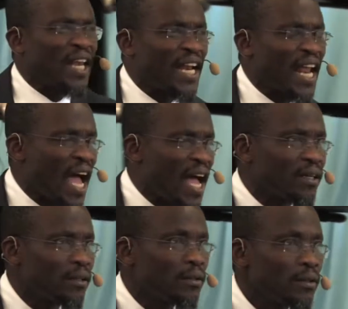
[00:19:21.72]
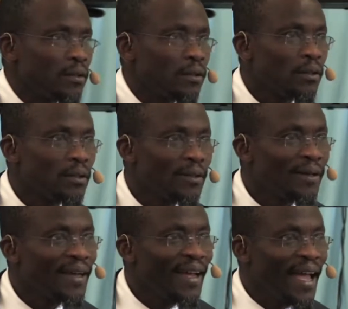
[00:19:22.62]
like that.
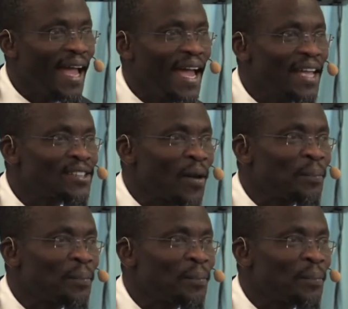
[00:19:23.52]
And eh, some